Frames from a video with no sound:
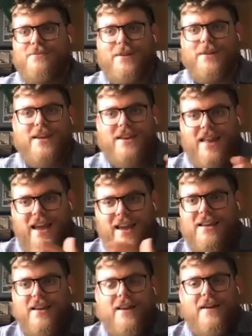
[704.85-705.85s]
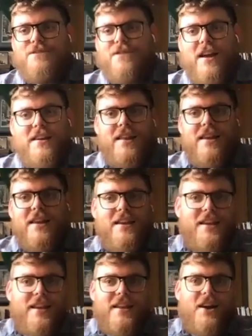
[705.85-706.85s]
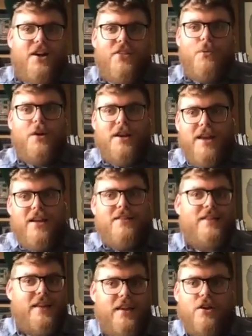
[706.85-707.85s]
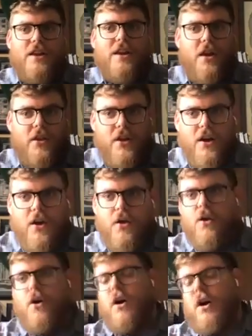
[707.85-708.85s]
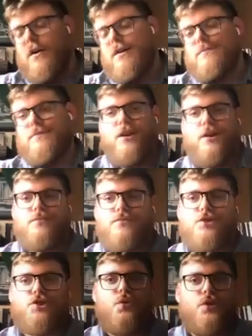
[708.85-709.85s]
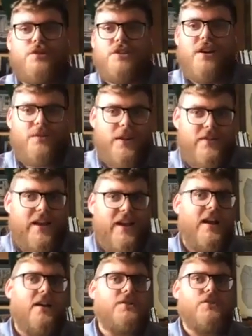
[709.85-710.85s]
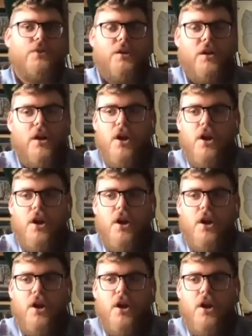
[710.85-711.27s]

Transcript: And we can like finally get all the workouts in, or get all the, chores done around the house, or